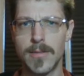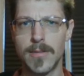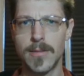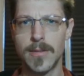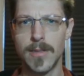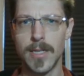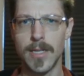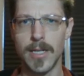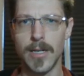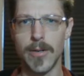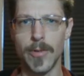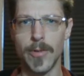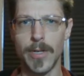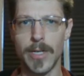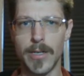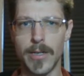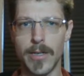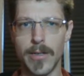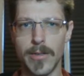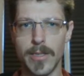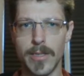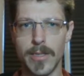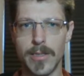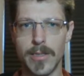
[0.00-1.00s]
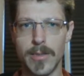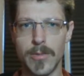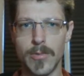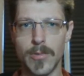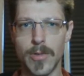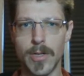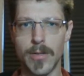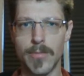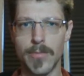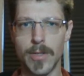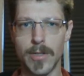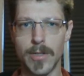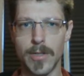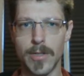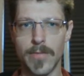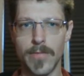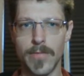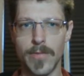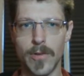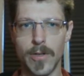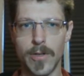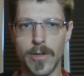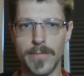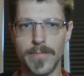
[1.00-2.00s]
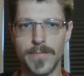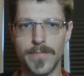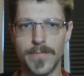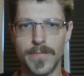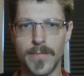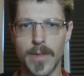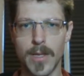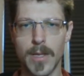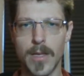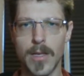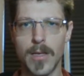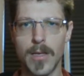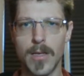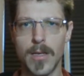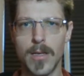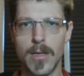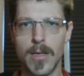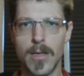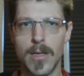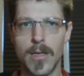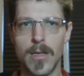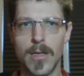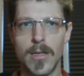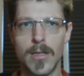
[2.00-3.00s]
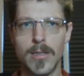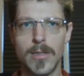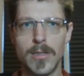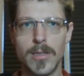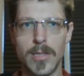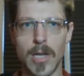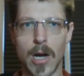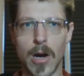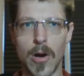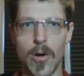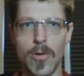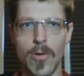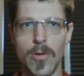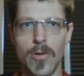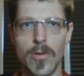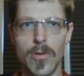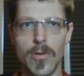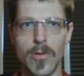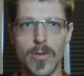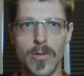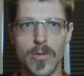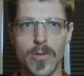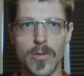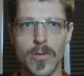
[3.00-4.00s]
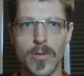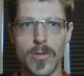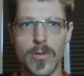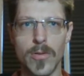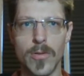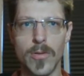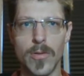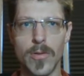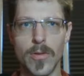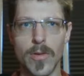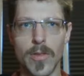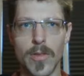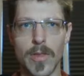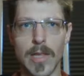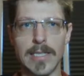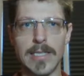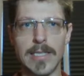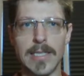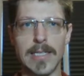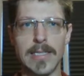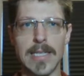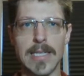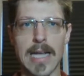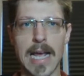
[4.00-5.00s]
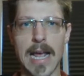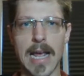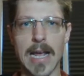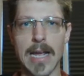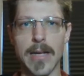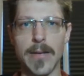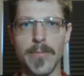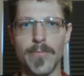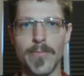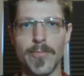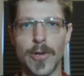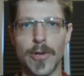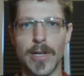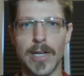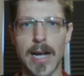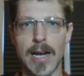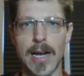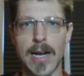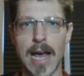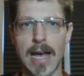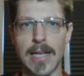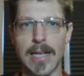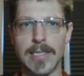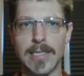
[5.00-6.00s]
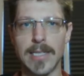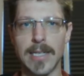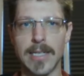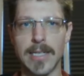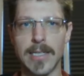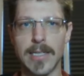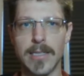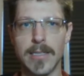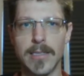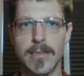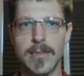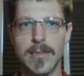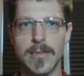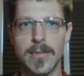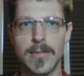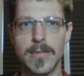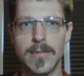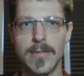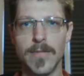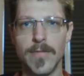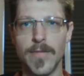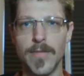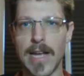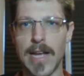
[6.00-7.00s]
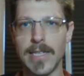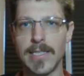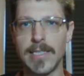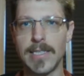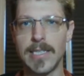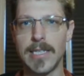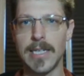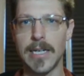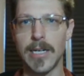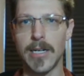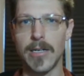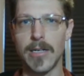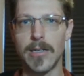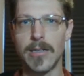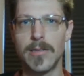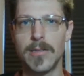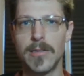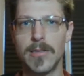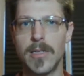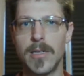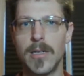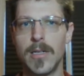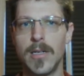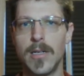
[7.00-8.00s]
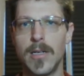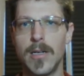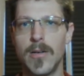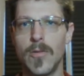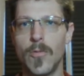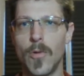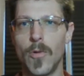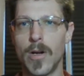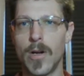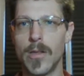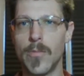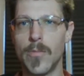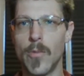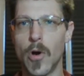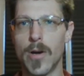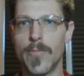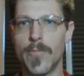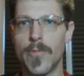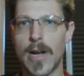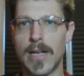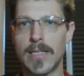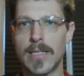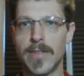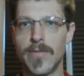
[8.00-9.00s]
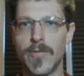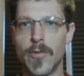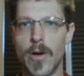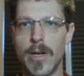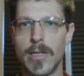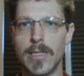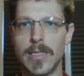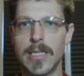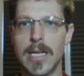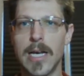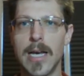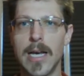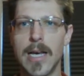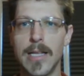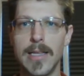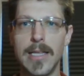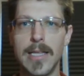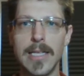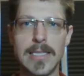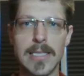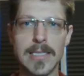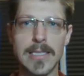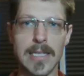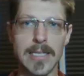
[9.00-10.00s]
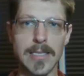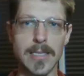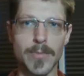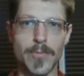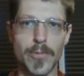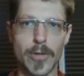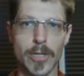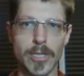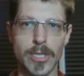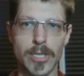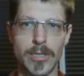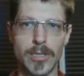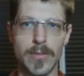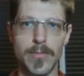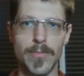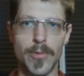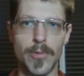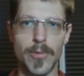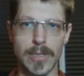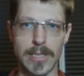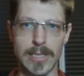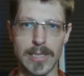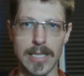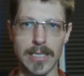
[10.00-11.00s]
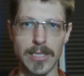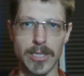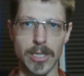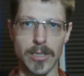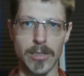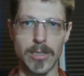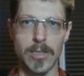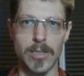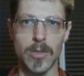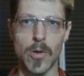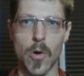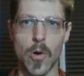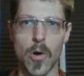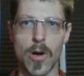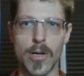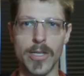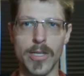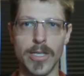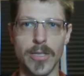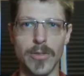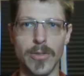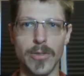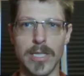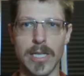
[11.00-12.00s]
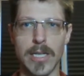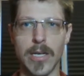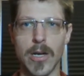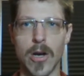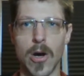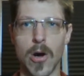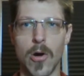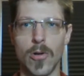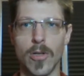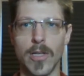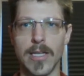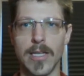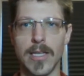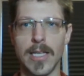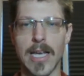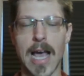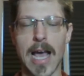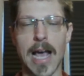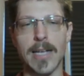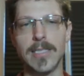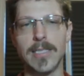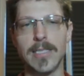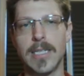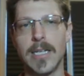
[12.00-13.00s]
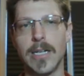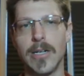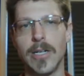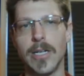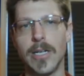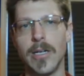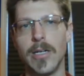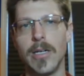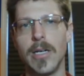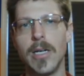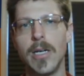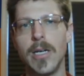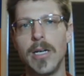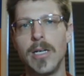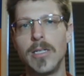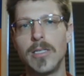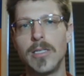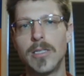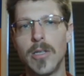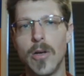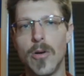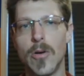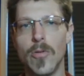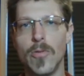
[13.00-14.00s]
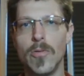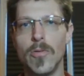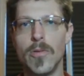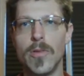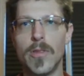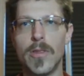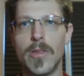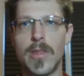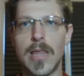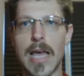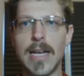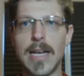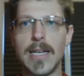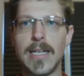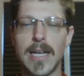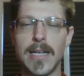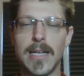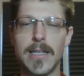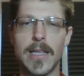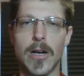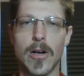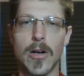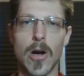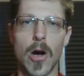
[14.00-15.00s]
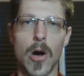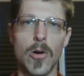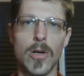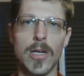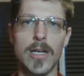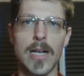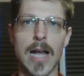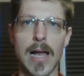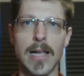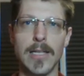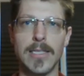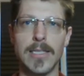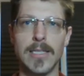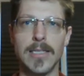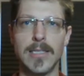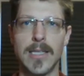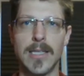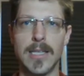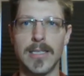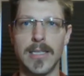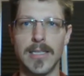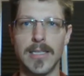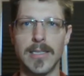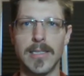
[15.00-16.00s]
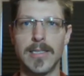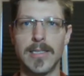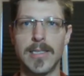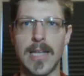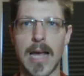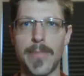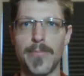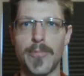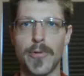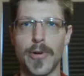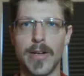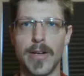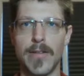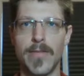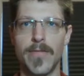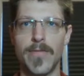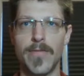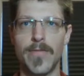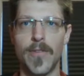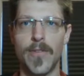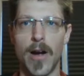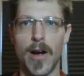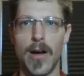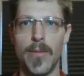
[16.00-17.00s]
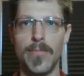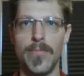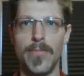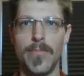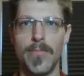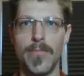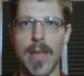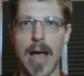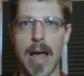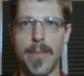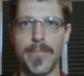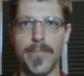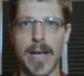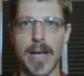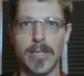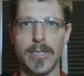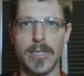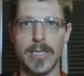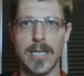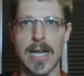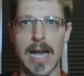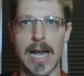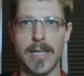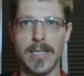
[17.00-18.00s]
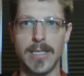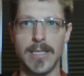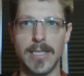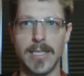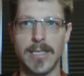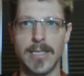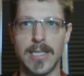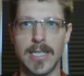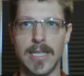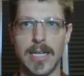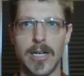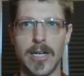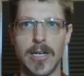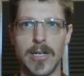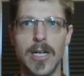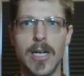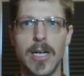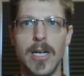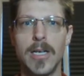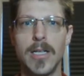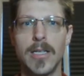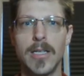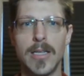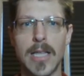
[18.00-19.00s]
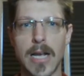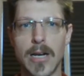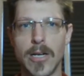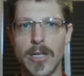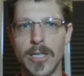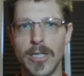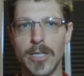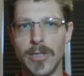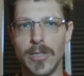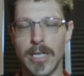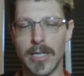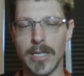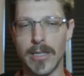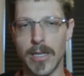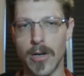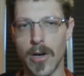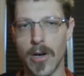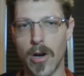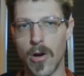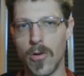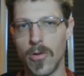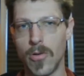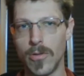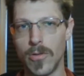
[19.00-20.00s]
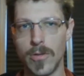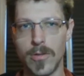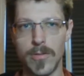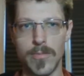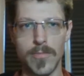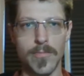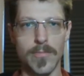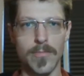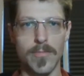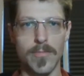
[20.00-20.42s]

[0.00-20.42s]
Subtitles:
Here we go. This is what I'm looking for. So this is a pre-dynastic vase here, one of the more impressive ones. This is its precision score using only the exterior. So they did their own analysis. This is separate from Matt Bell's analysis here. They are using their own